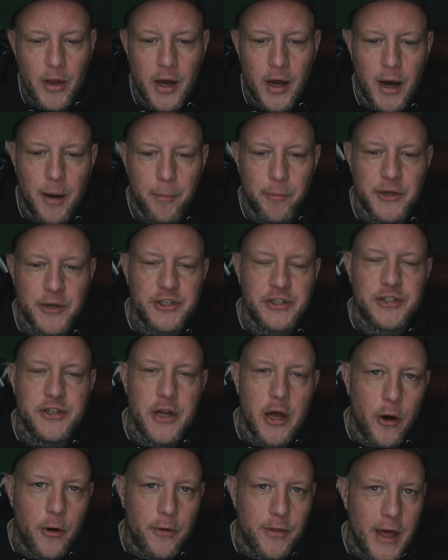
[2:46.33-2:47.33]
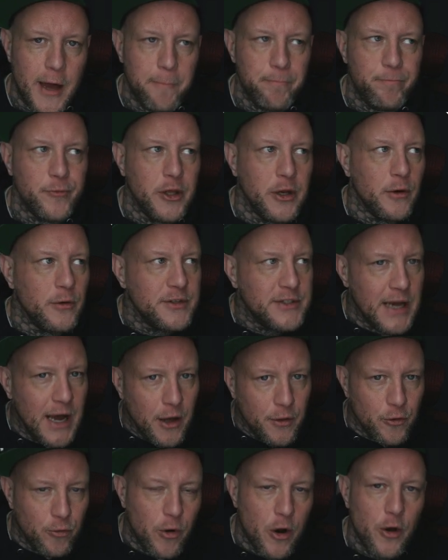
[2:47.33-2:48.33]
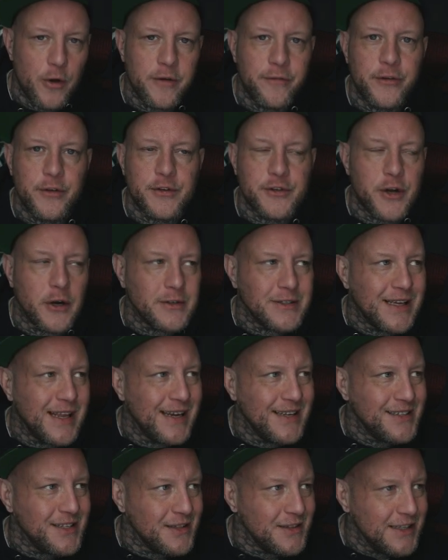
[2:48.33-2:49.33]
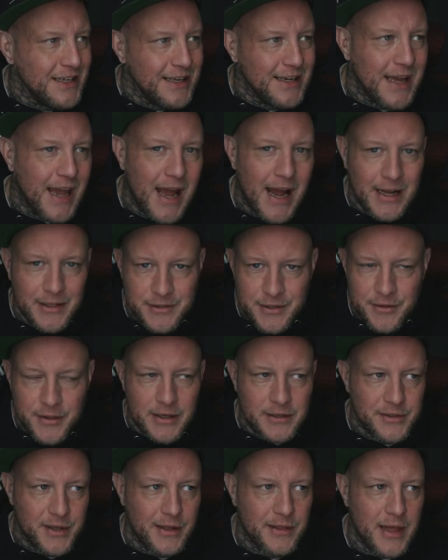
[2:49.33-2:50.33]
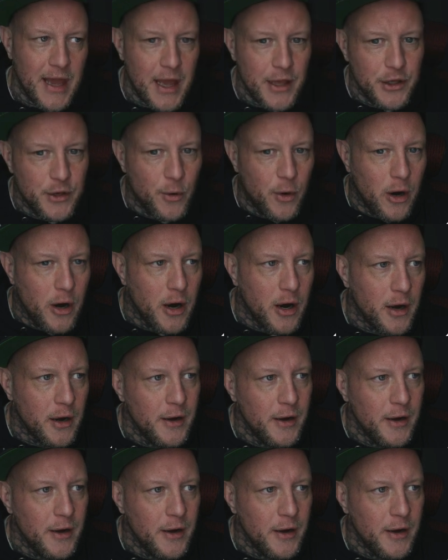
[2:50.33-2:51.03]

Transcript: But just know that down the road, if you start to get into lead ads and things like that, you are,